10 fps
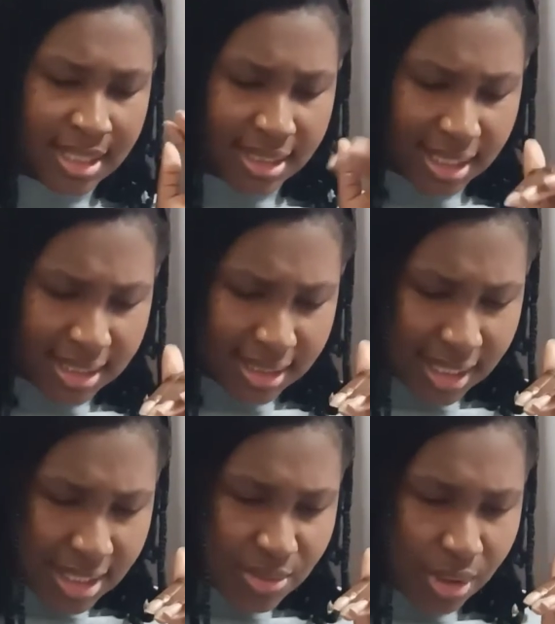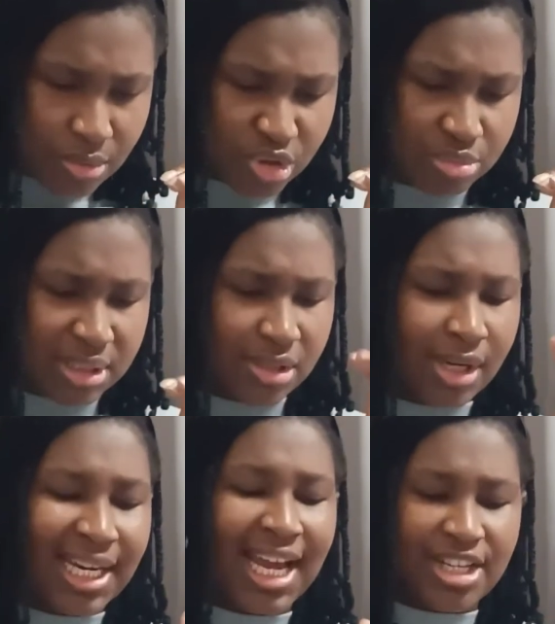Then the next one would be
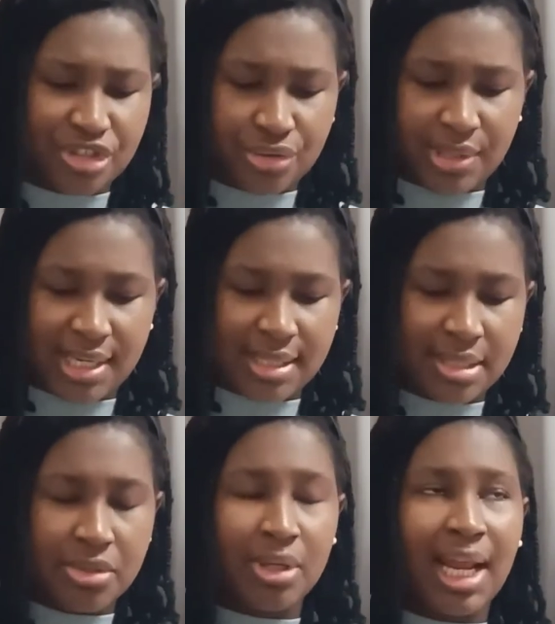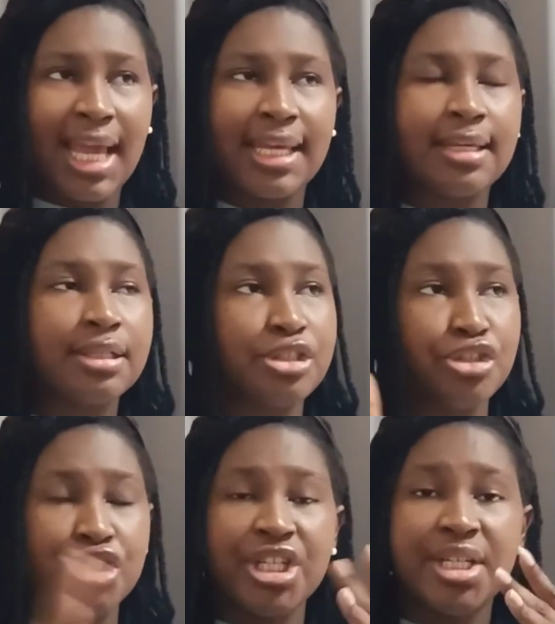other extras. So like
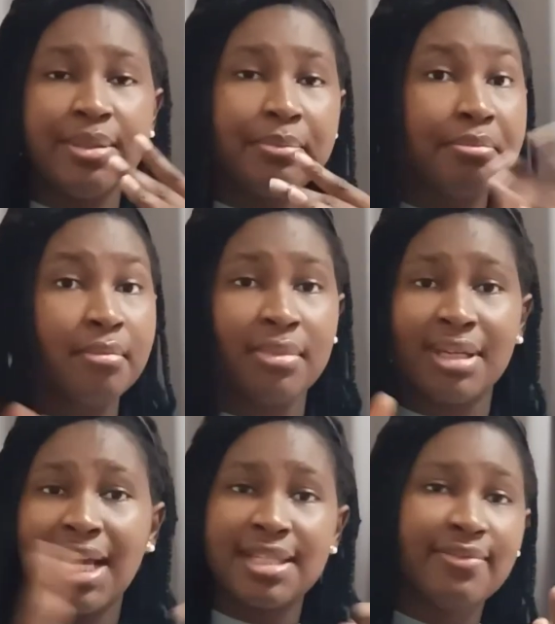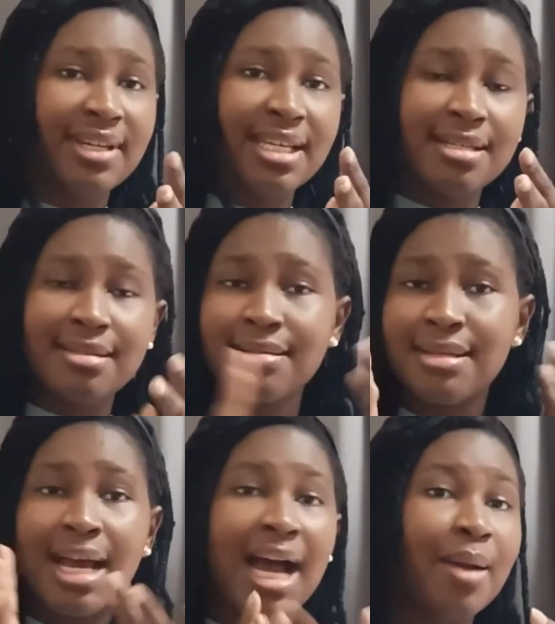gym, Netflix,
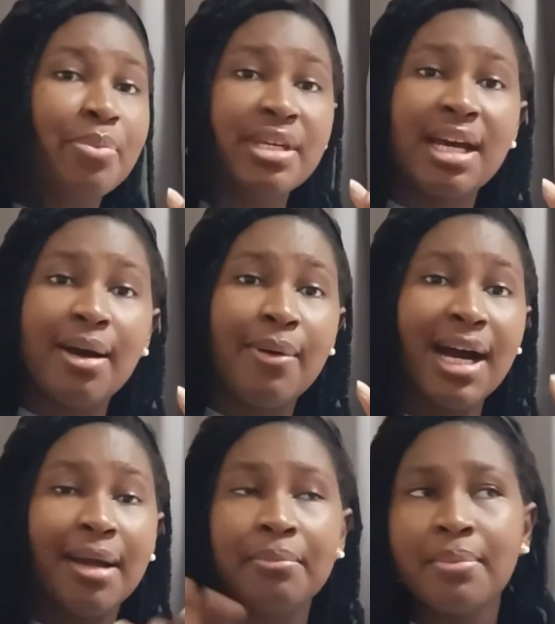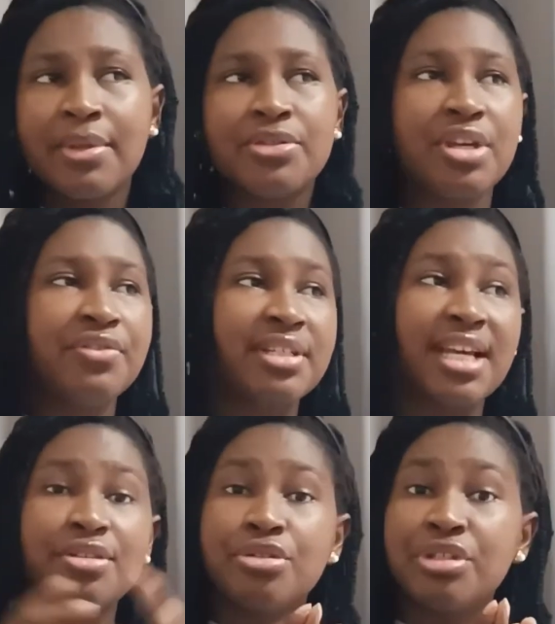happy hour. So if you
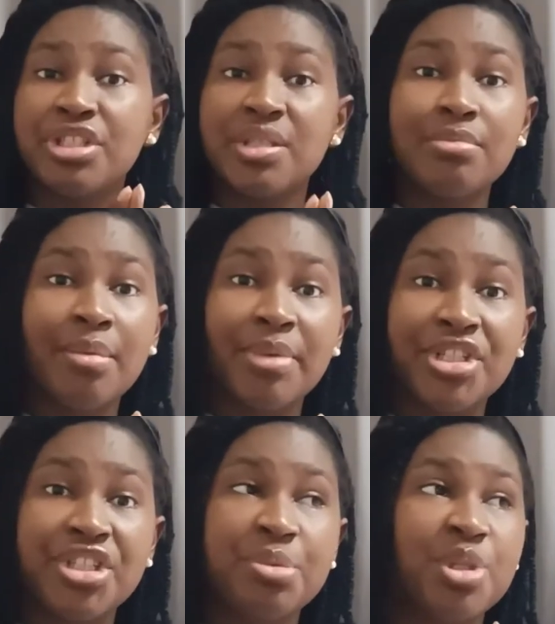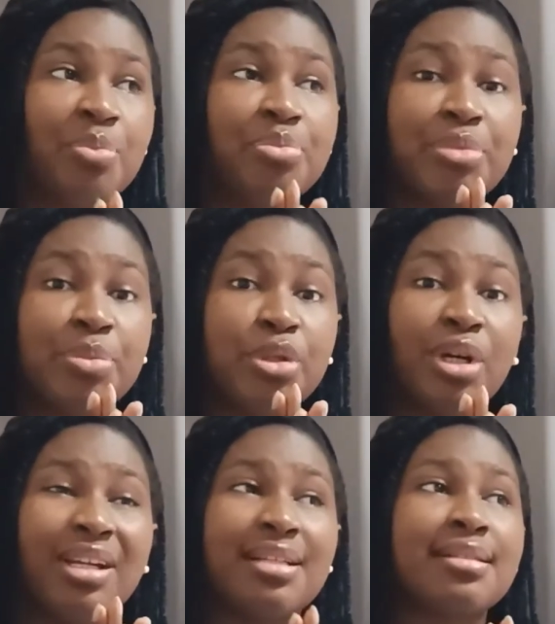try to do the gym membership, some people
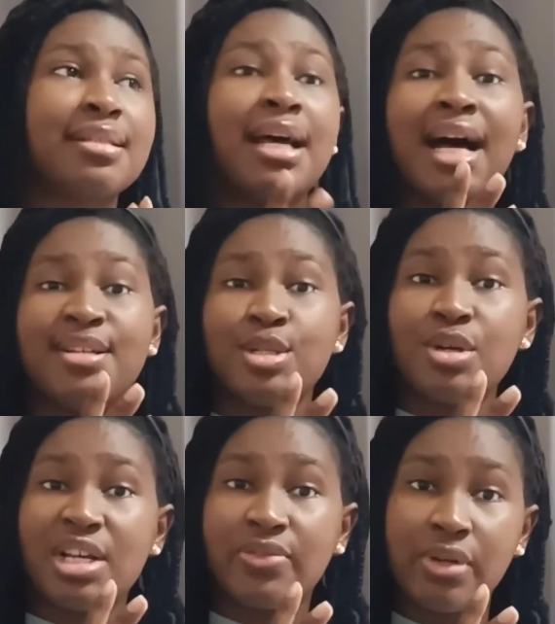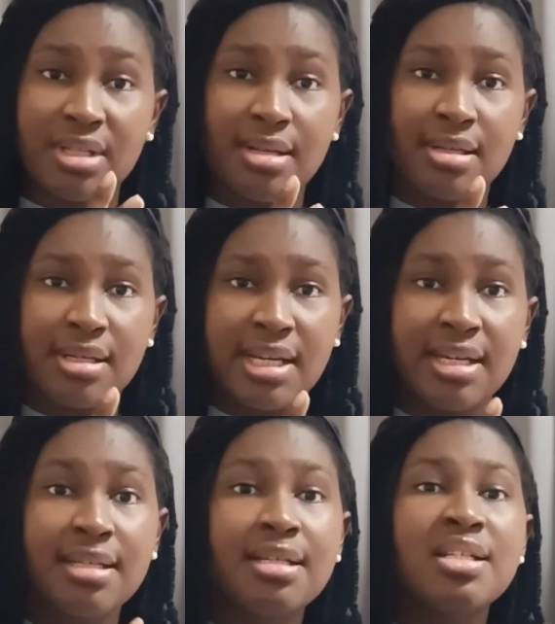collect as low as 4,000
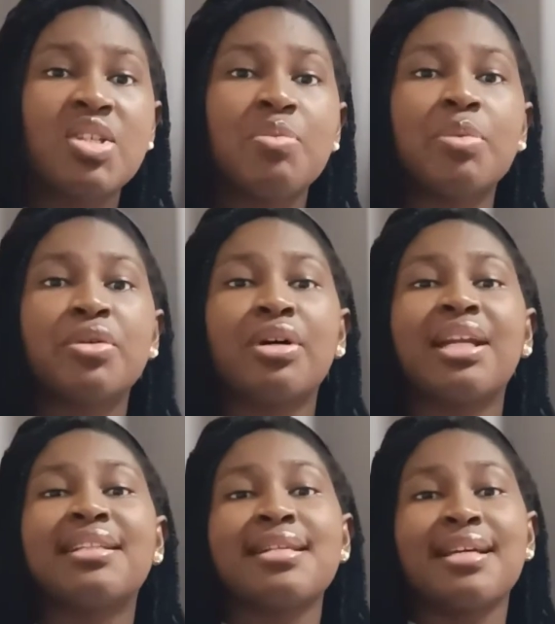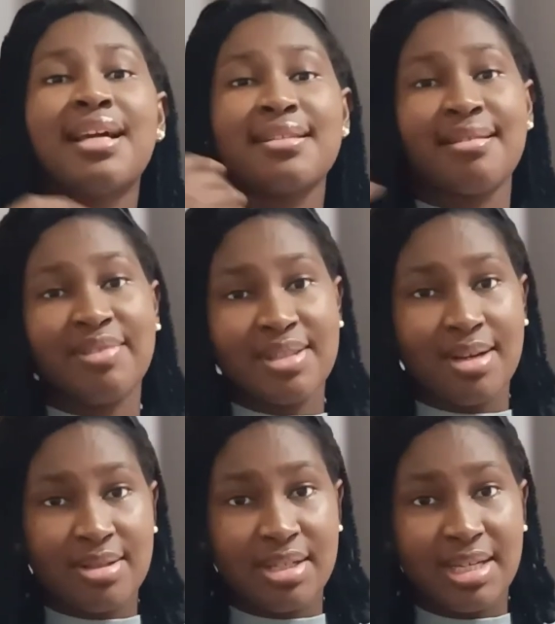yen. Some people collect as high as
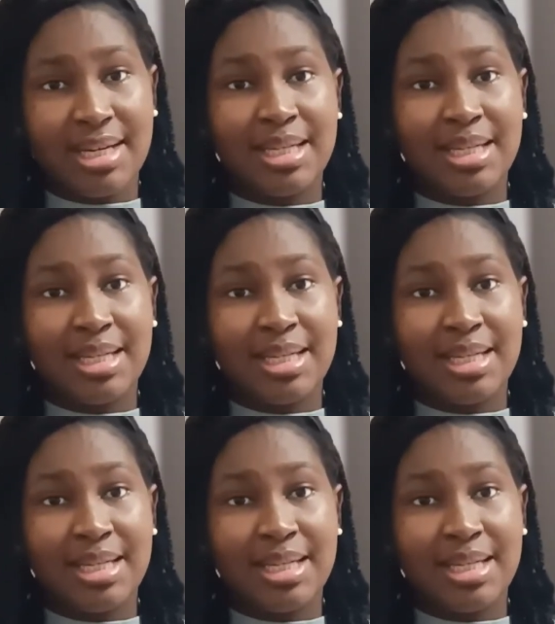7,000 yen.